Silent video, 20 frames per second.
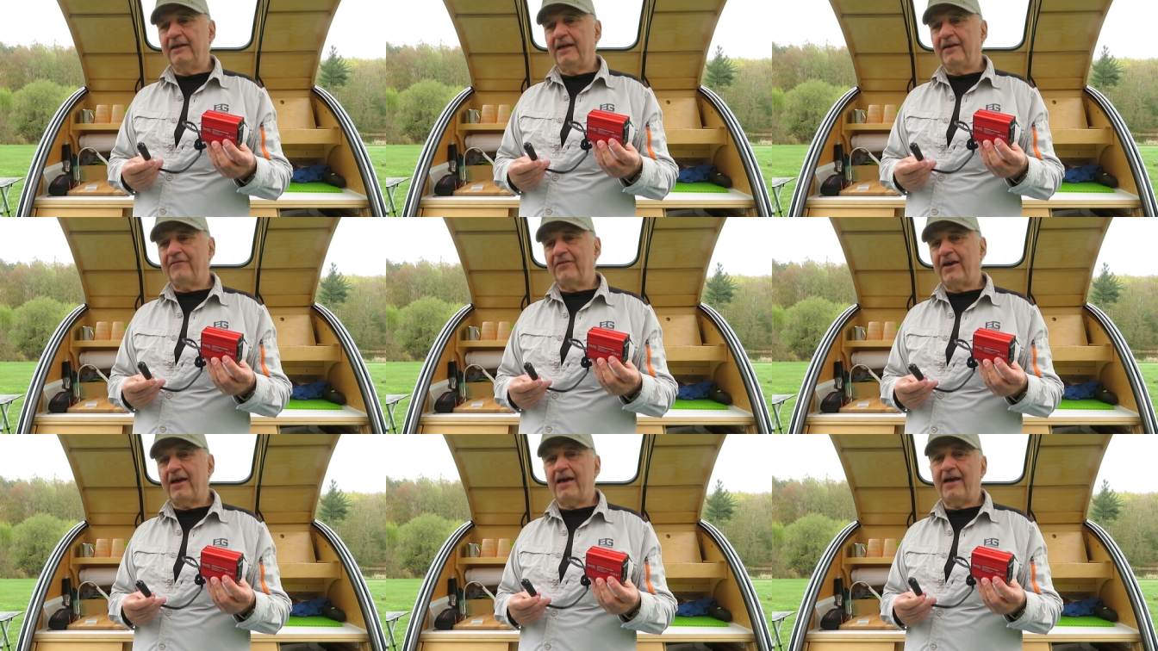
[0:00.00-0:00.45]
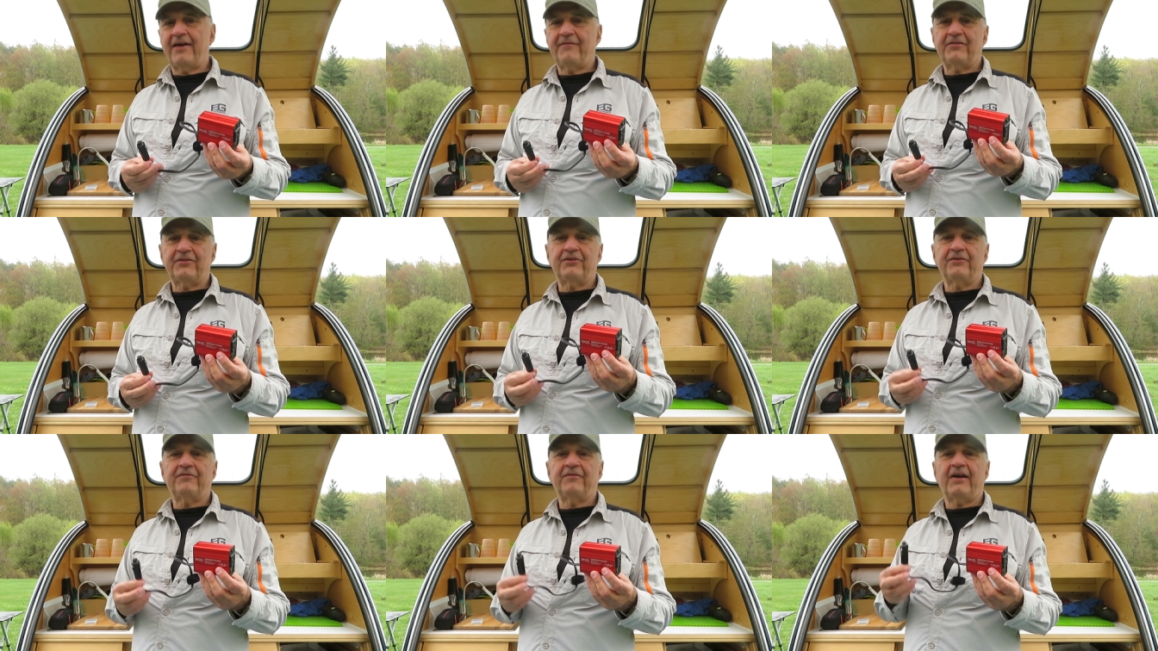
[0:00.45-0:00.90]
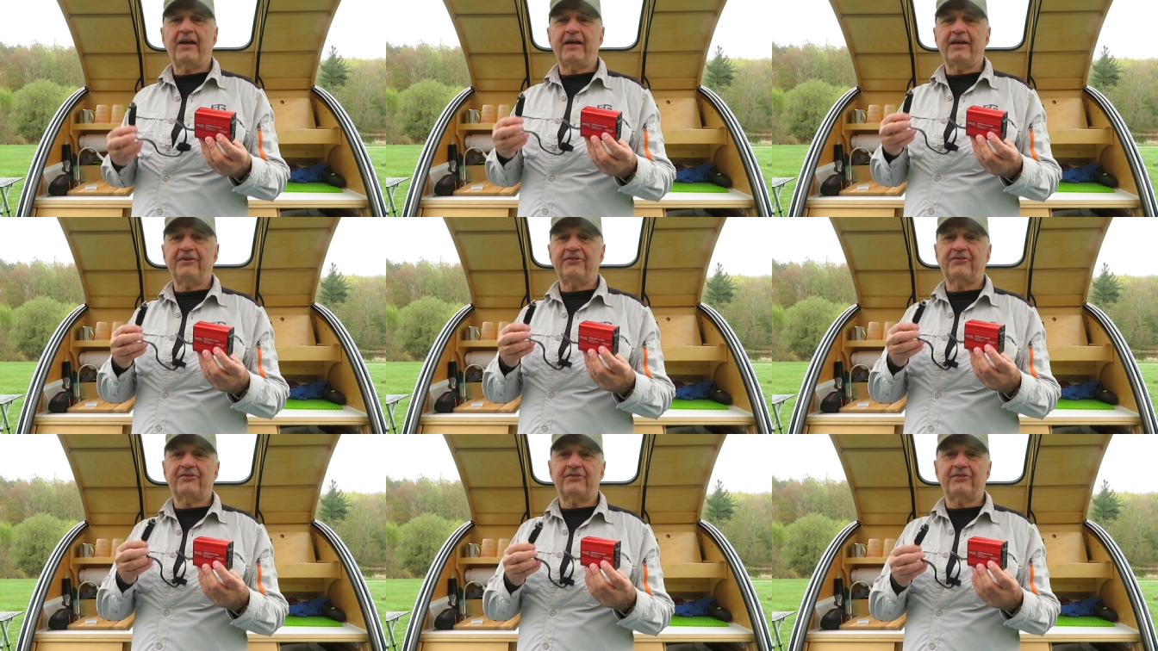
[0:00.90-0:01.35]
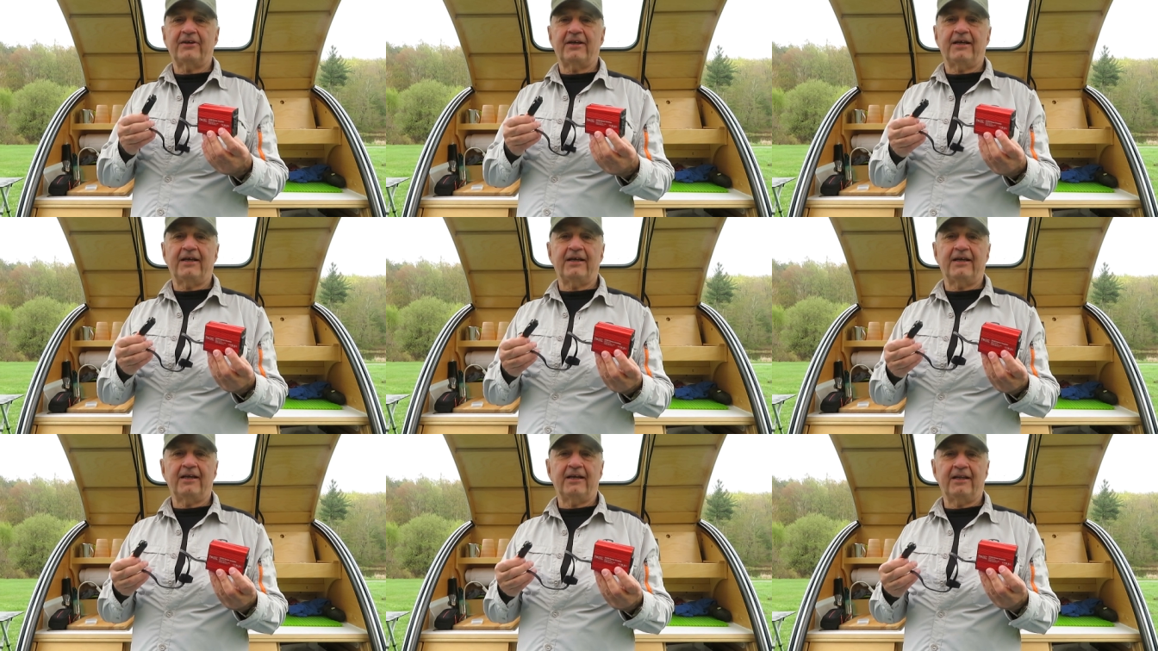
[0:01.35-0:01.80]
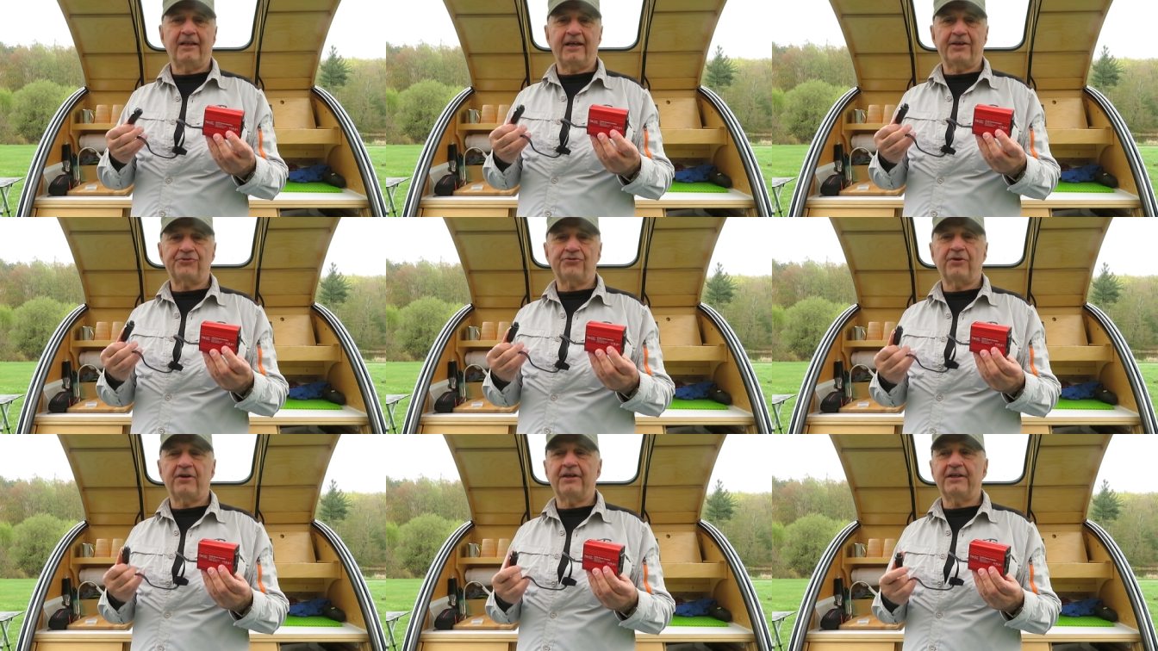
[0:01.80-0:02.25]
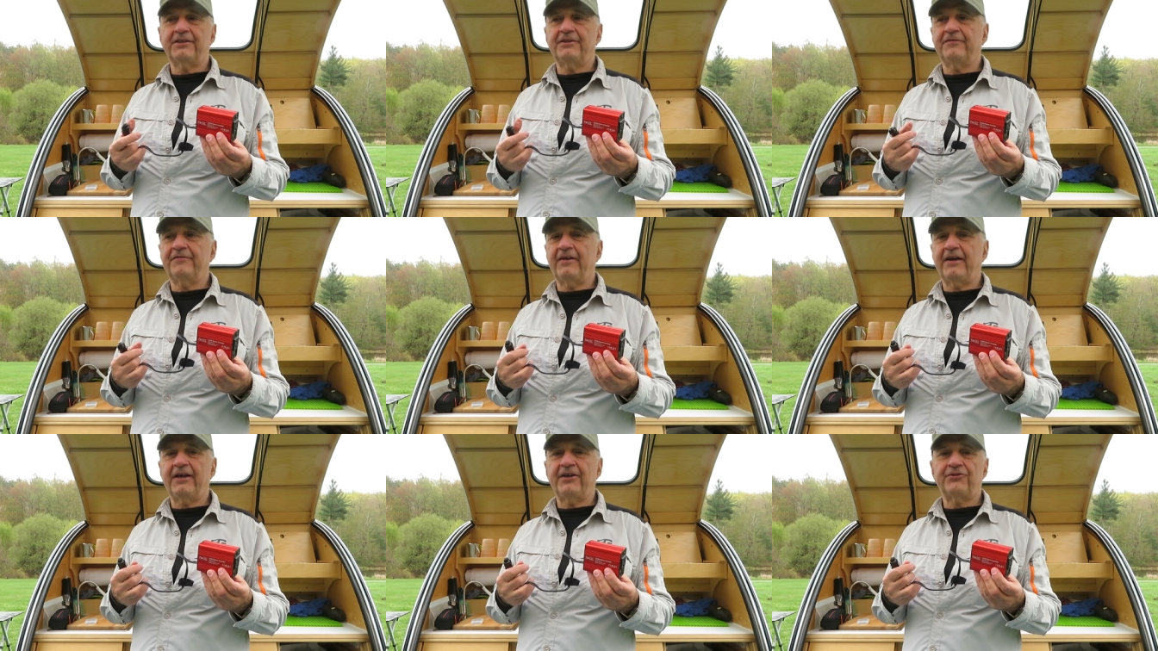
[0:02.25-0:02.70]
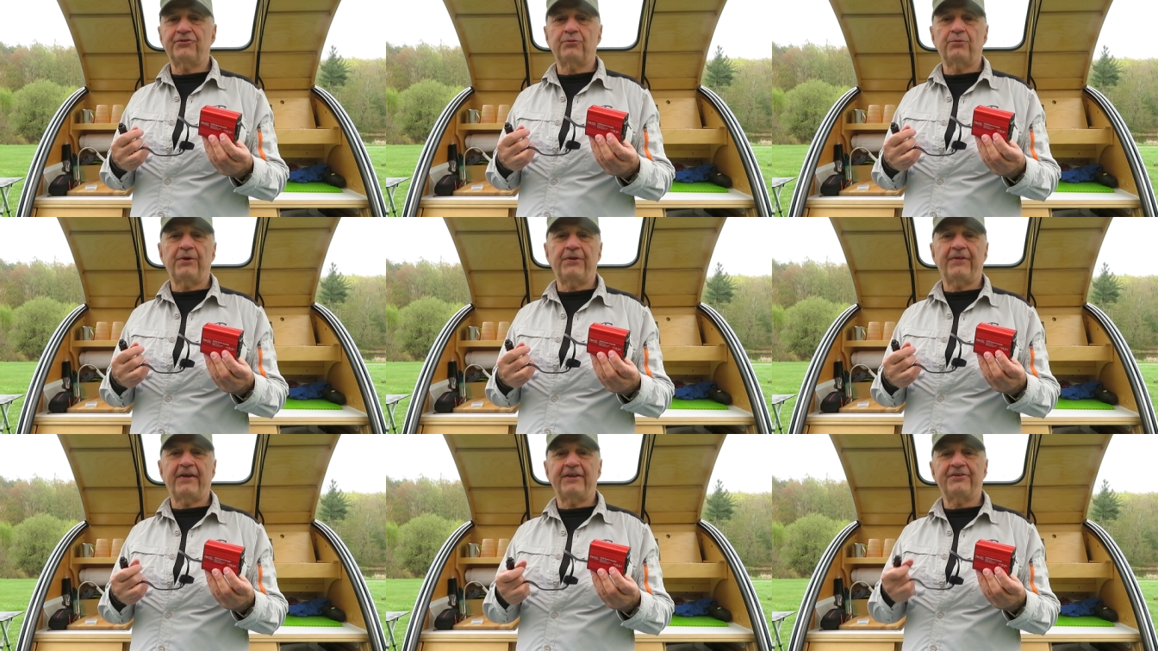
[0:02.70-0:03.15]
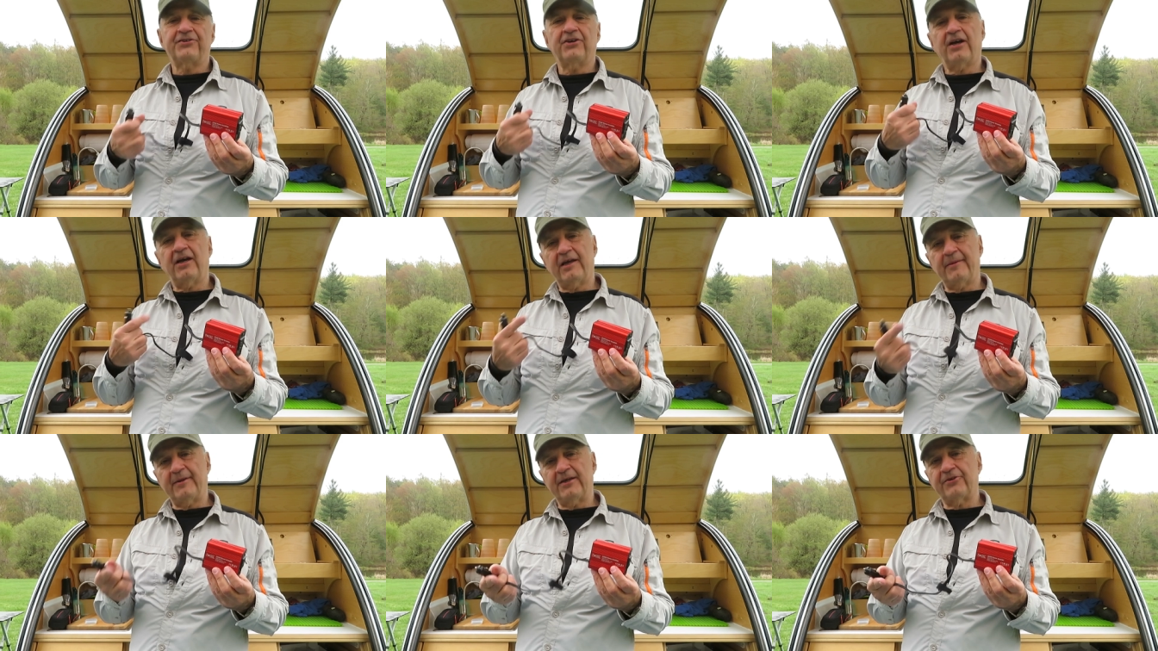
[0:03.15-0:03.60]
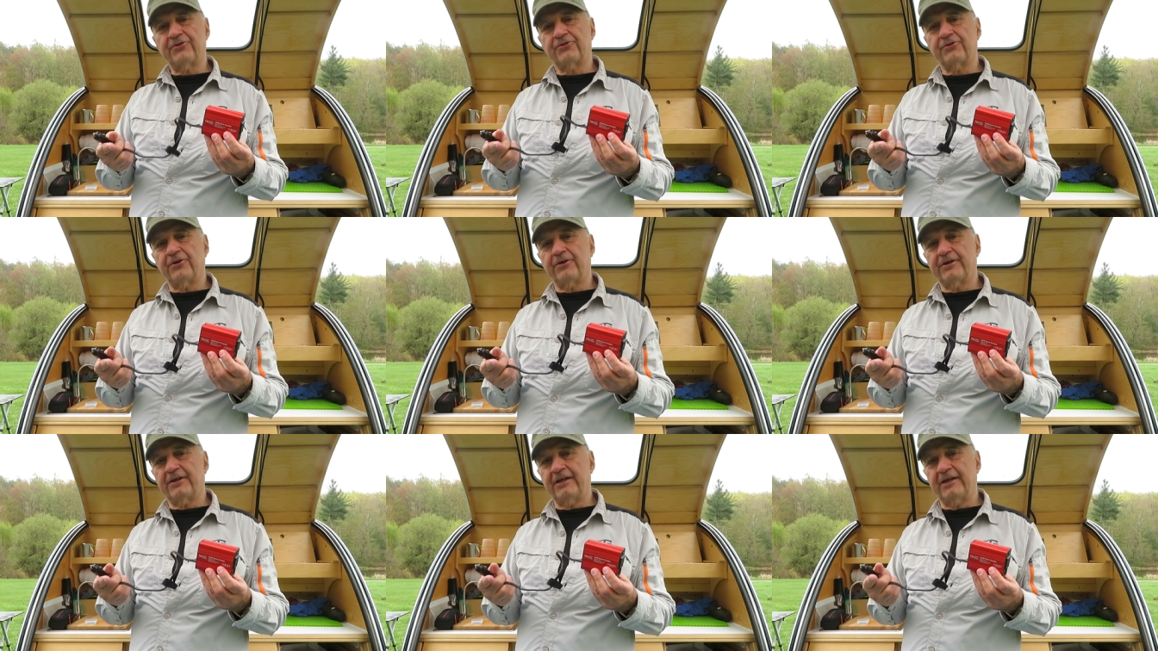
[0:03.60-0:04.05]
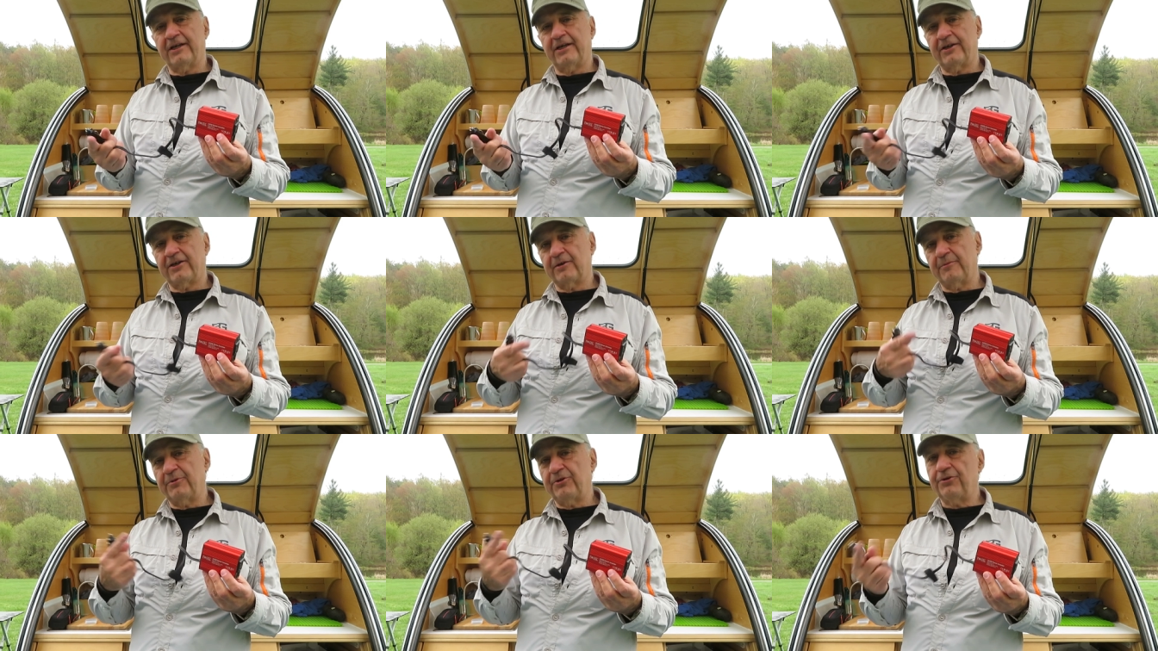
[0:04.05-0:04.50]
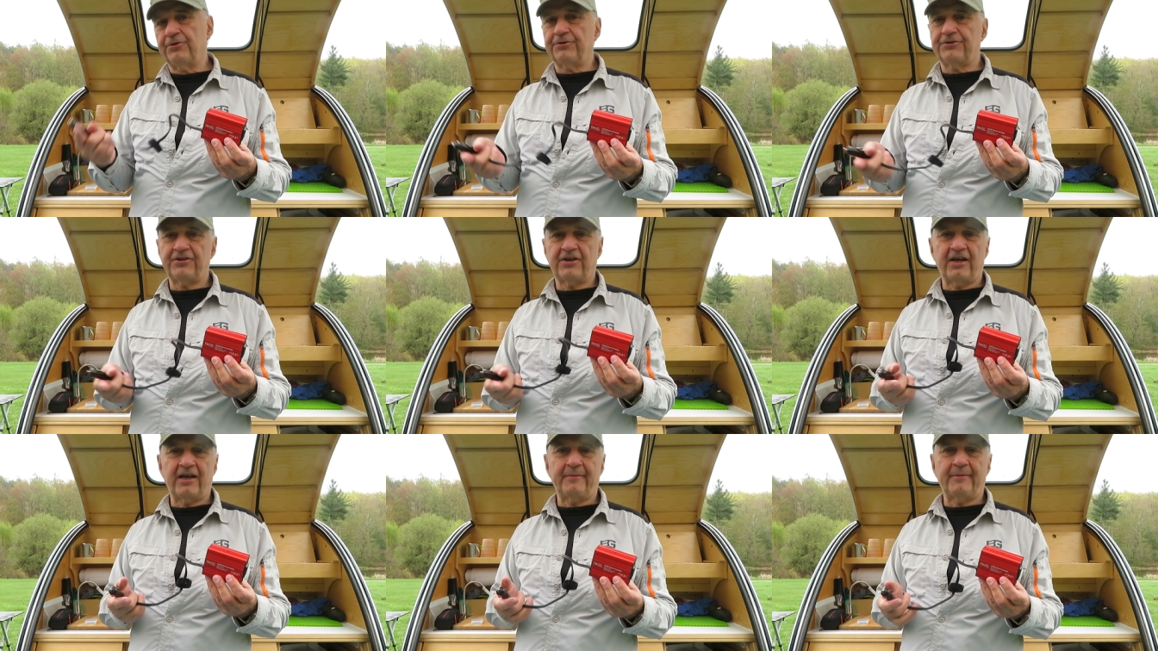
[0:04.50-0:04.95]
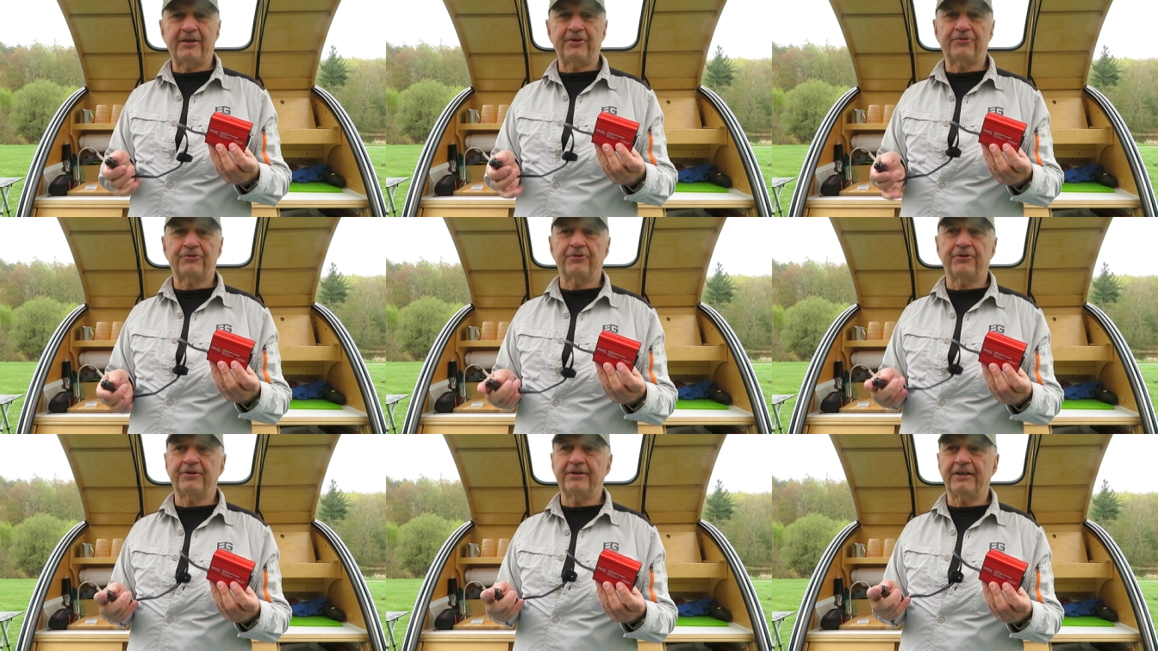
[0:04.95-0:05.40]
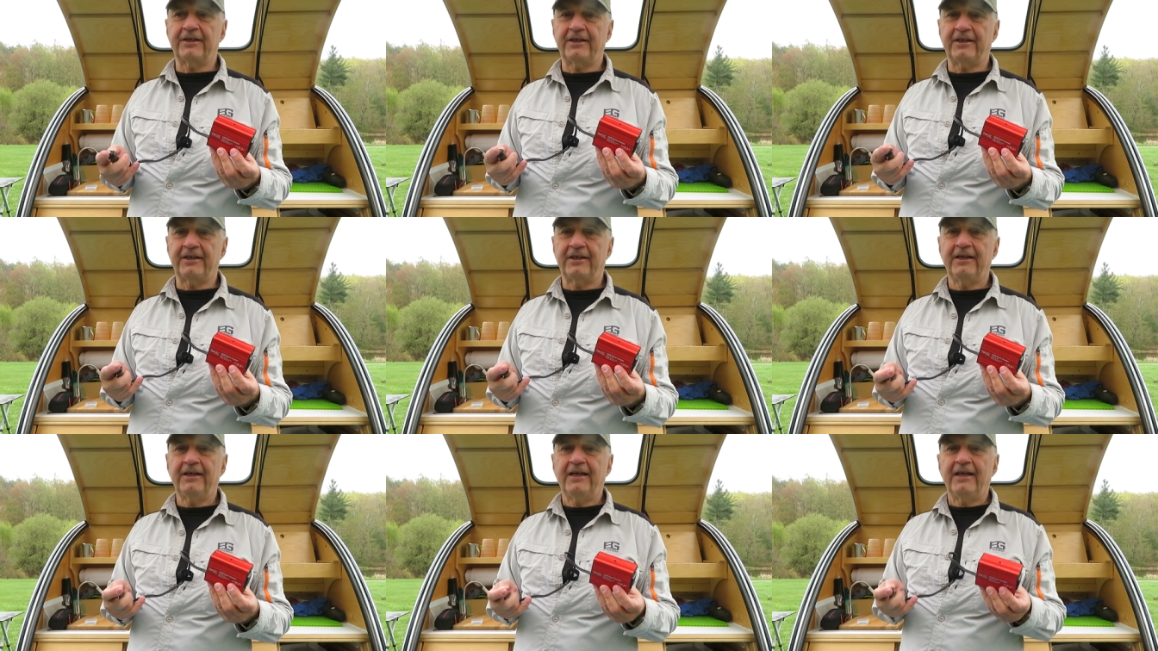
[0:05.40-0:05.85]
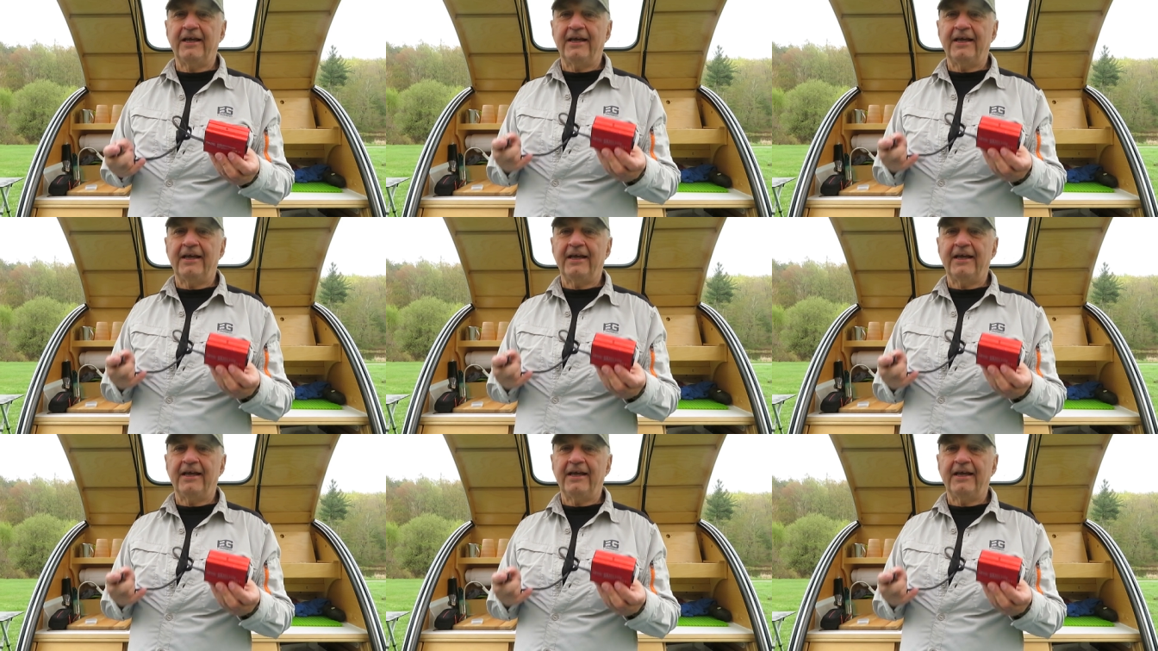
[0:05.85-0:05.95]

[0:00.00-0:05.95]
If you have a device, uh, electronic device with a timing circuit in it, a computer timing circuit in it,